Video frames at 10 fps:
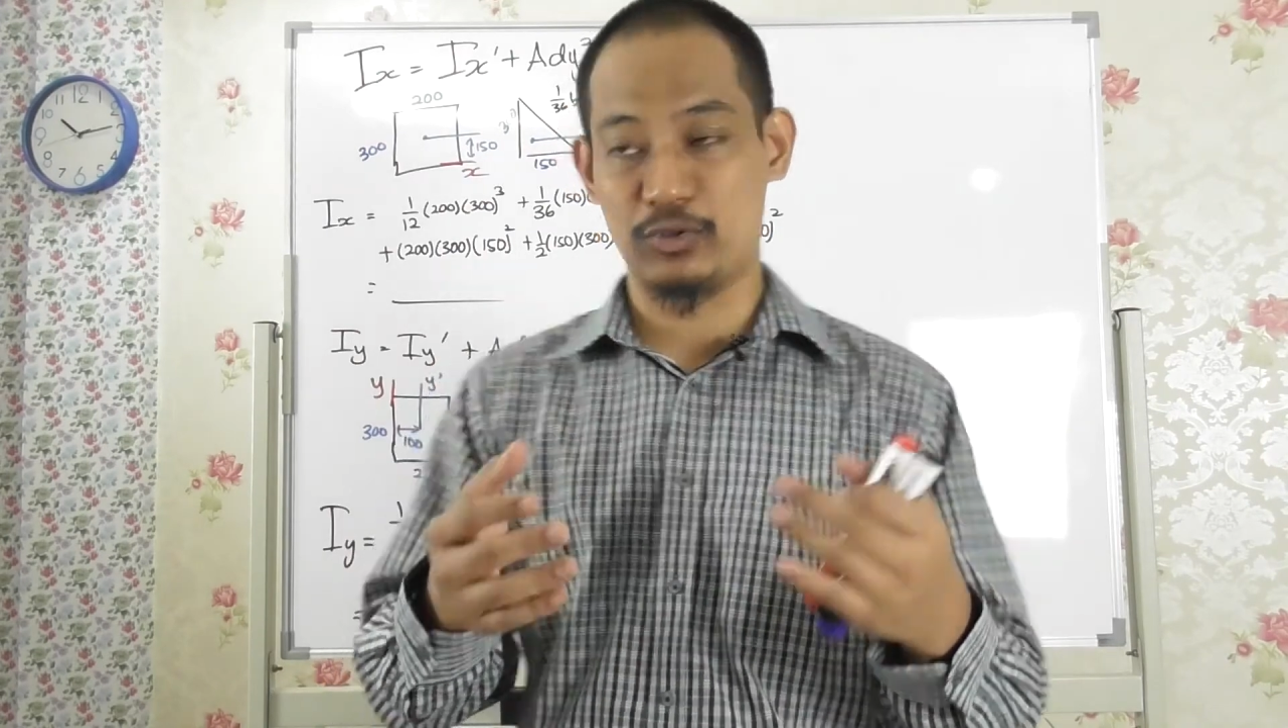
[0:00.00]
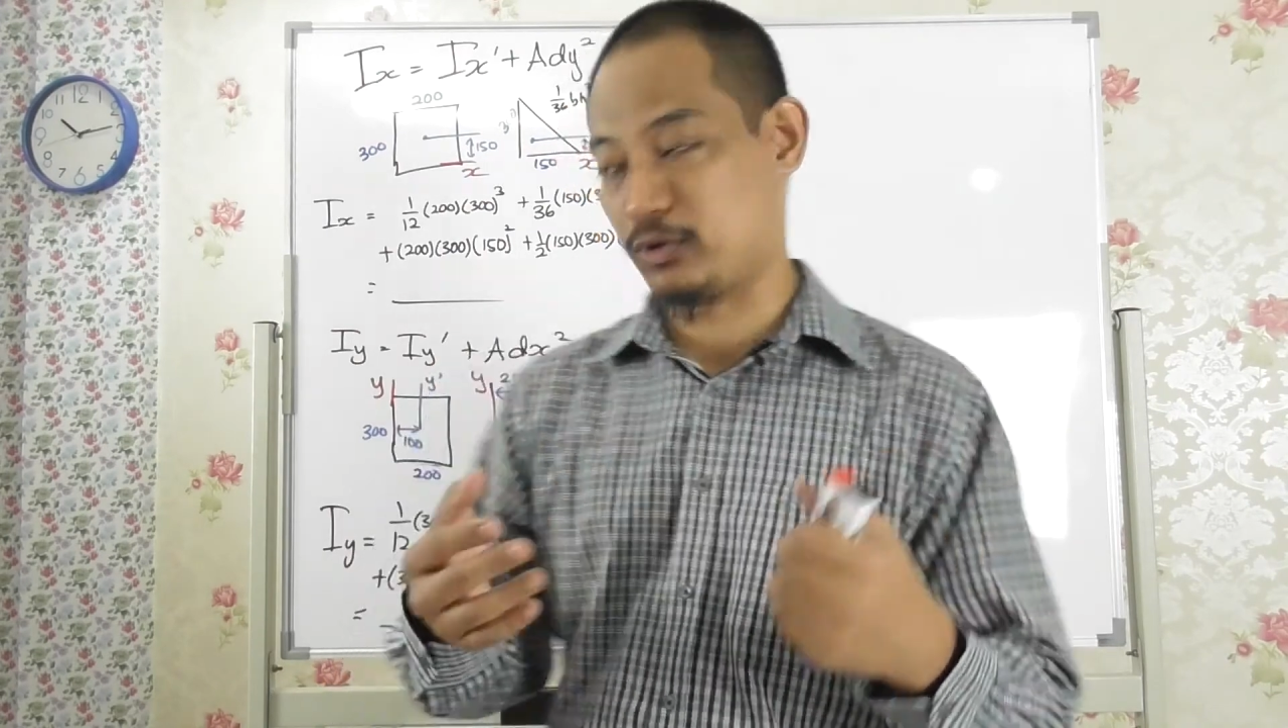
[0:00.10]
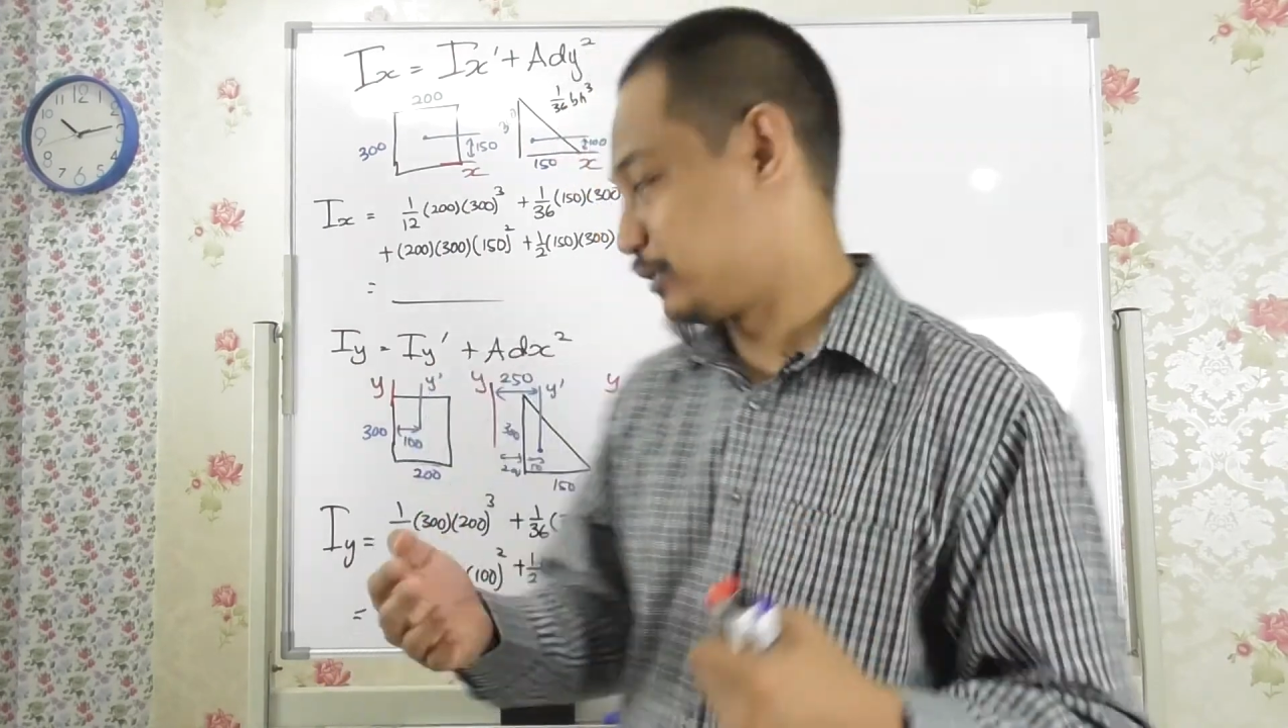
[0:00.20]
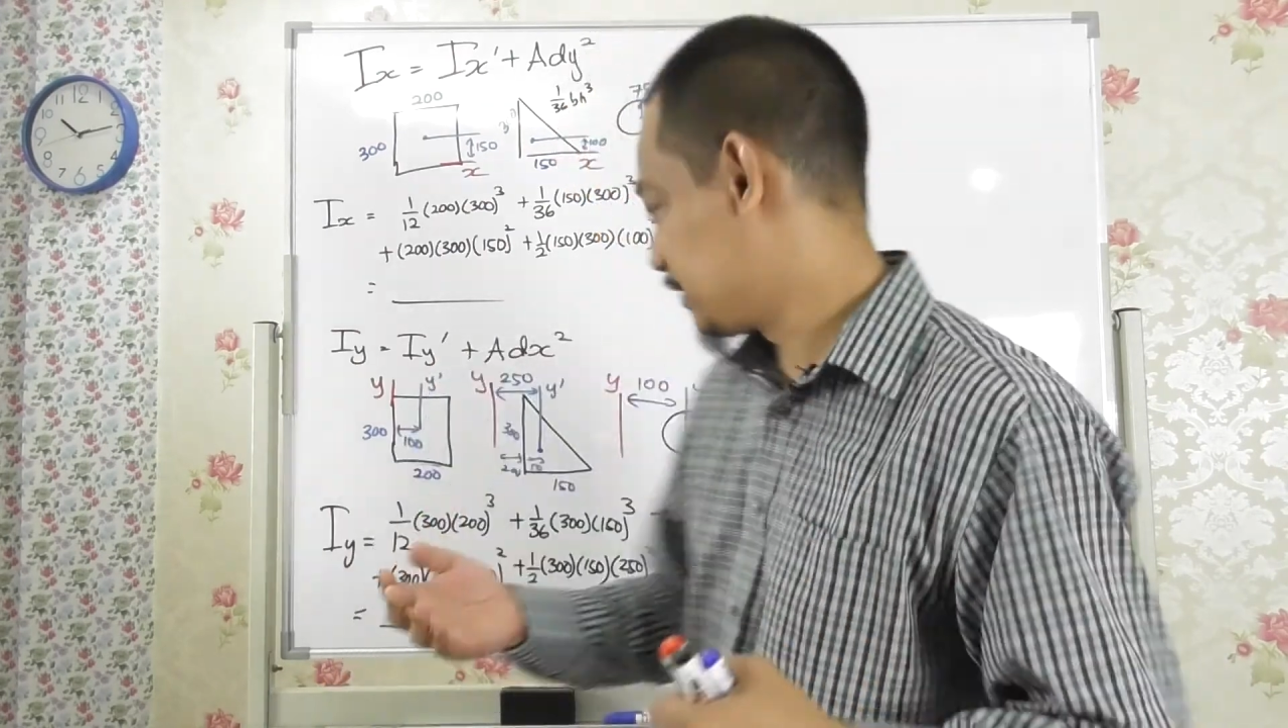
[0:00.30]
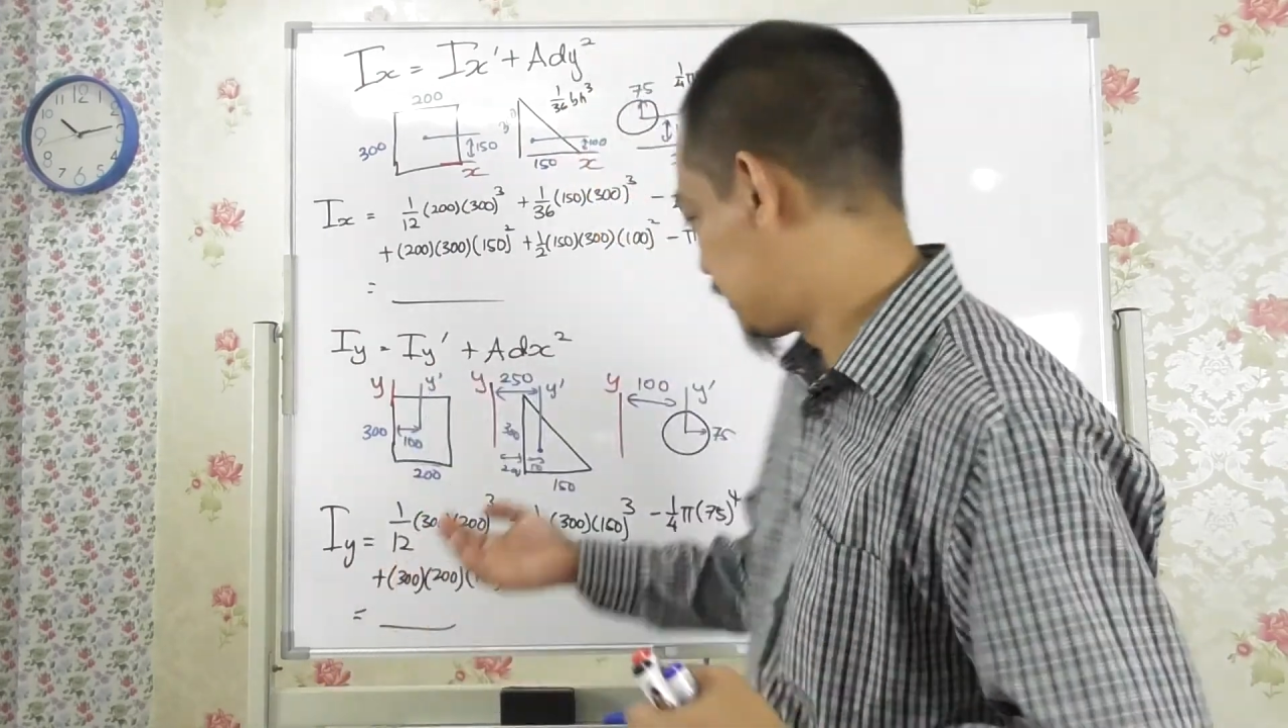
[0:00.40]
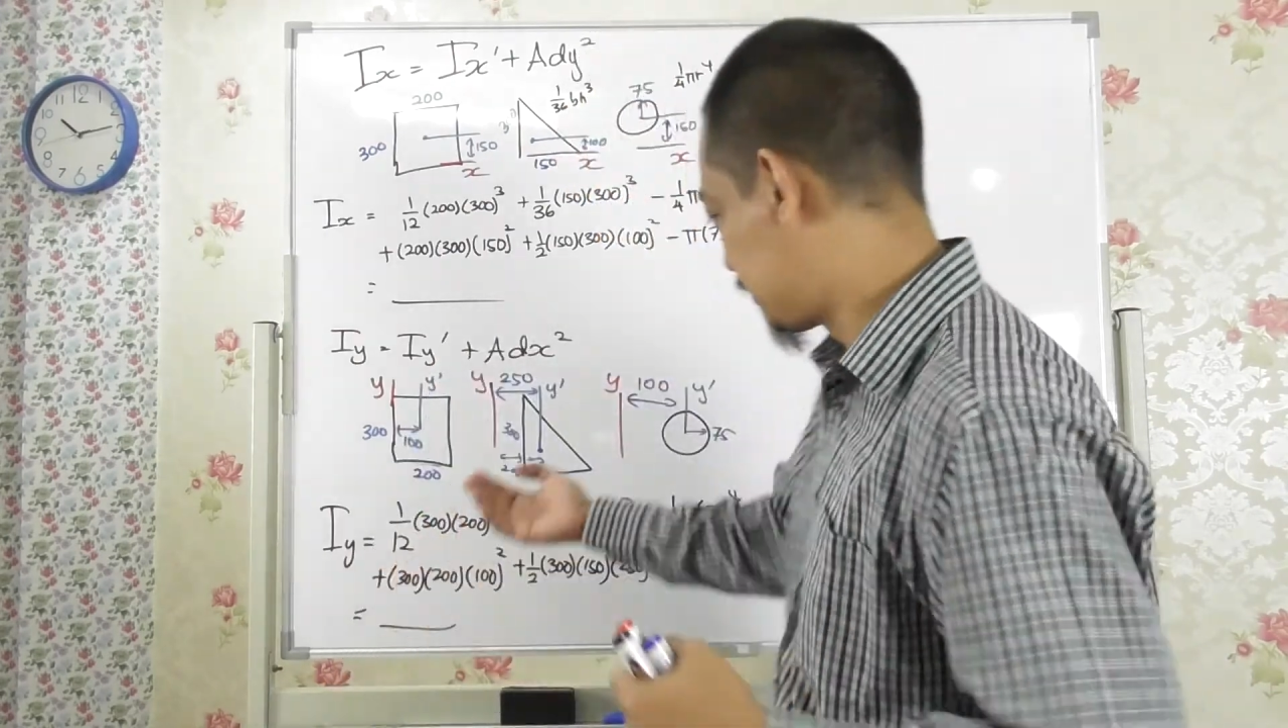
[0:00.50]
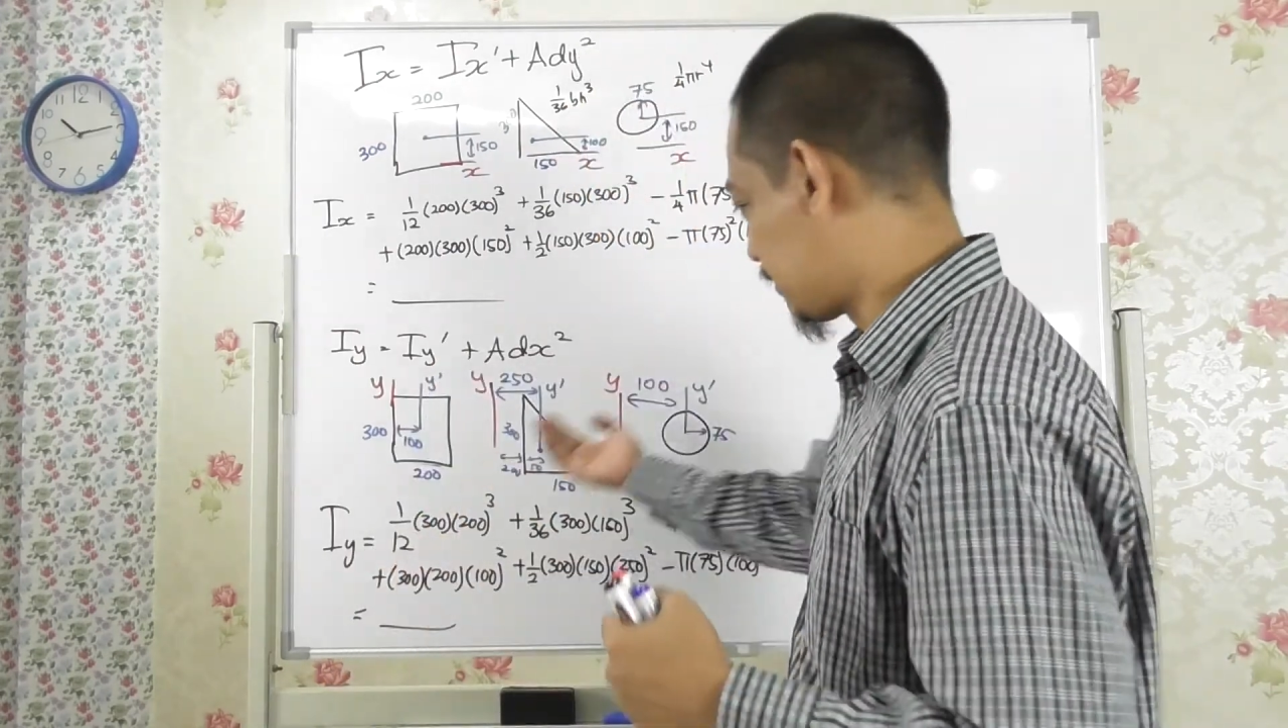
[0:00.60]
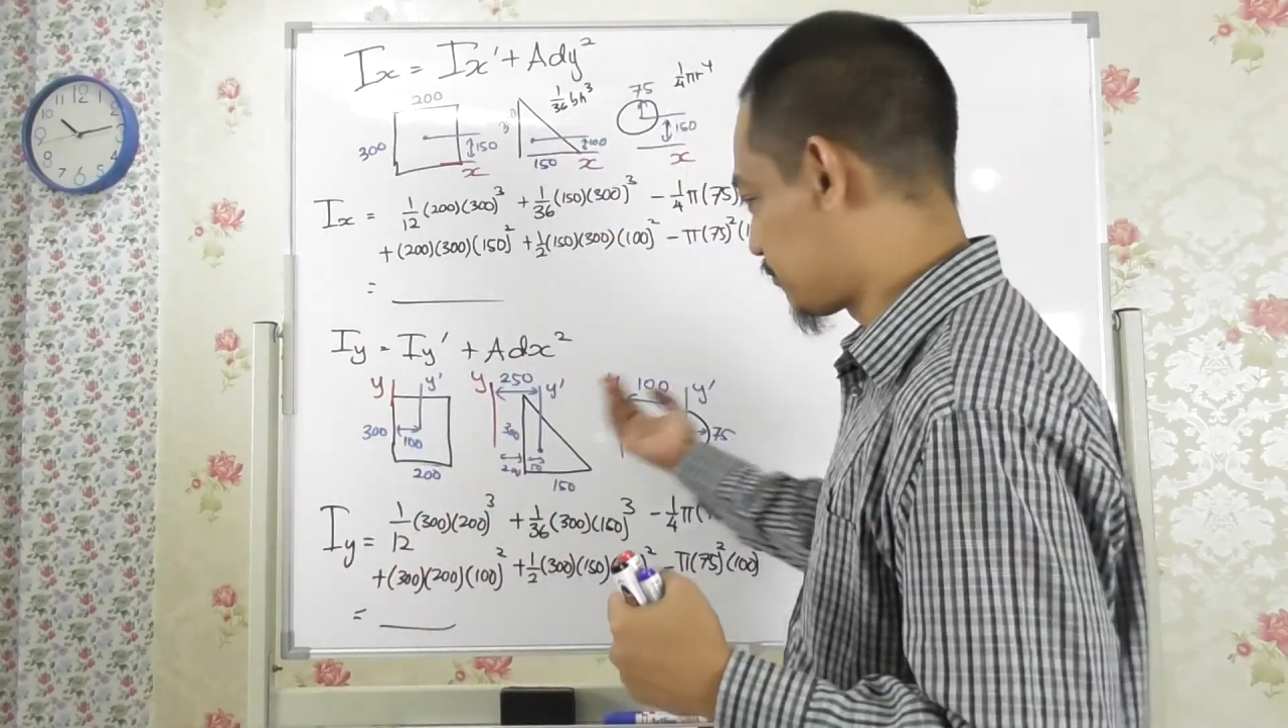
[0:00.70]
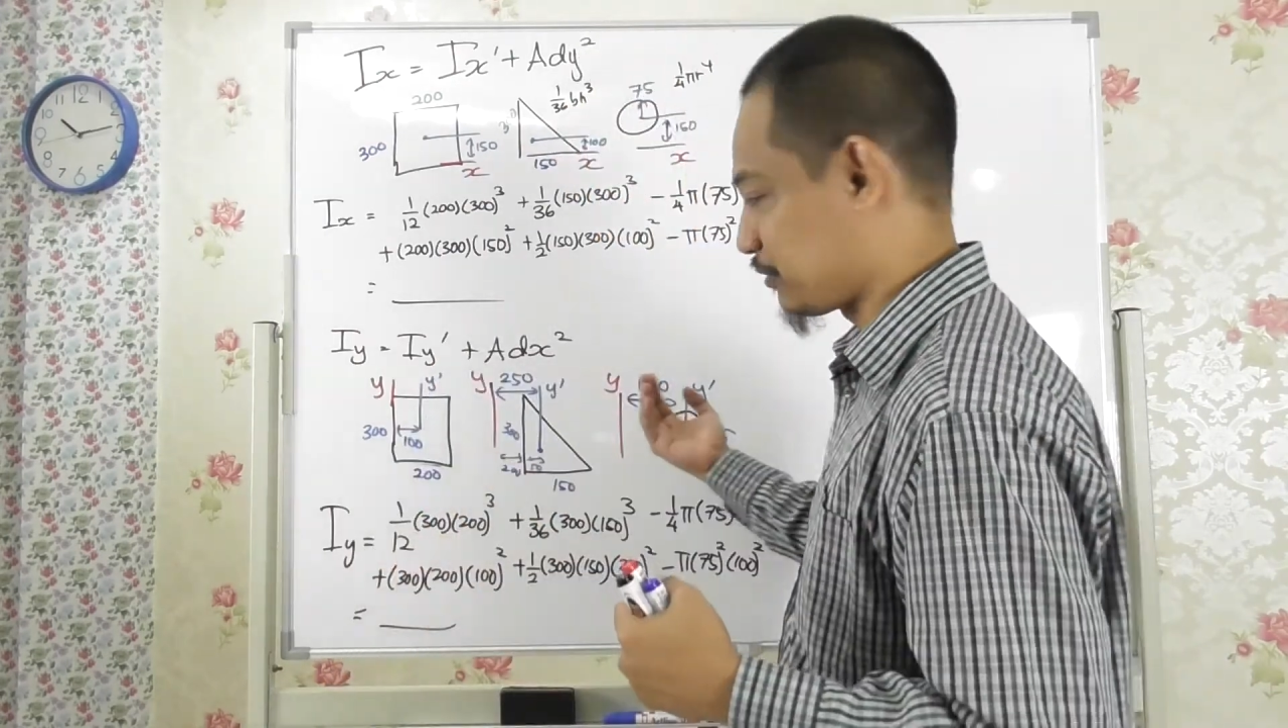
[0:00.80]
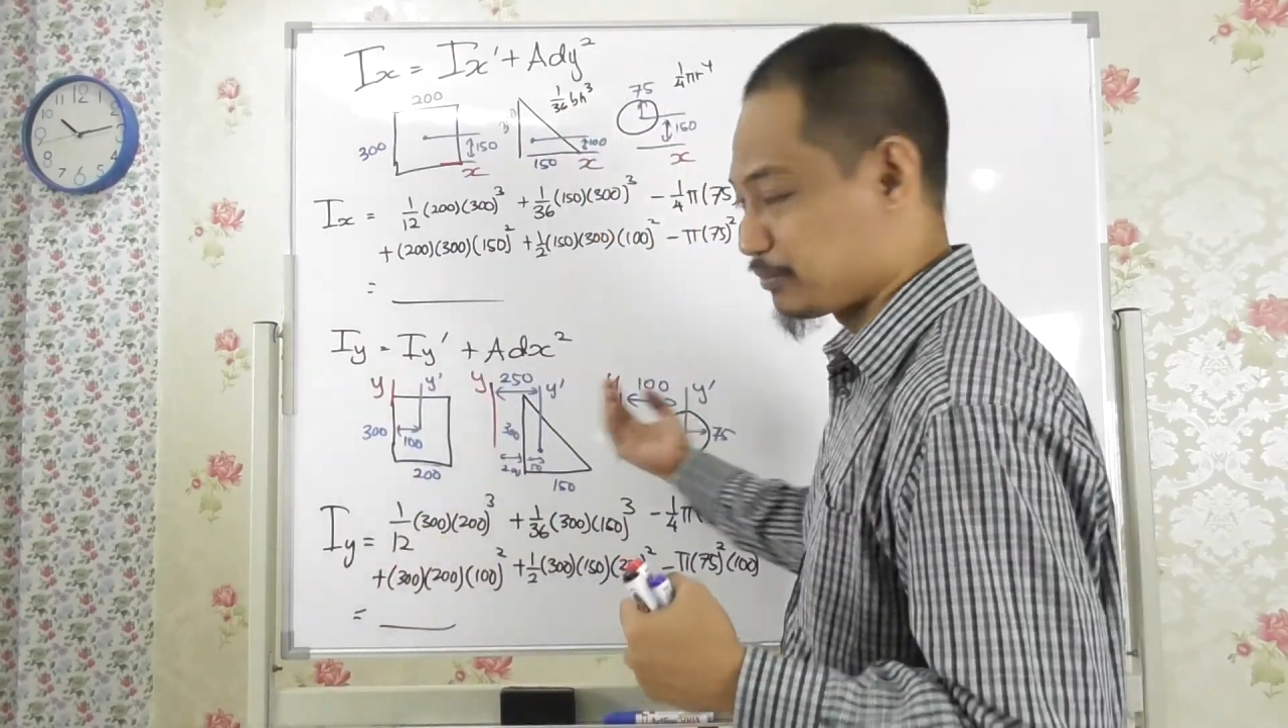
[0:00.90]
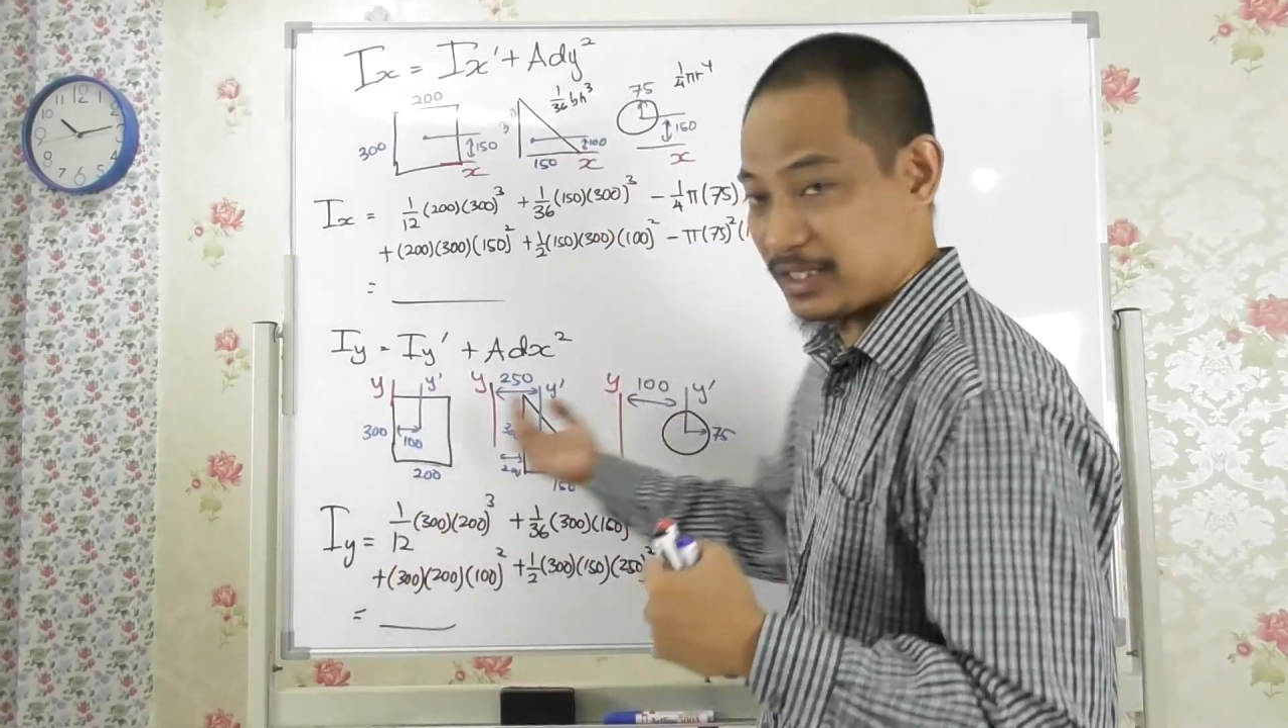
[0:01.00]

or distance from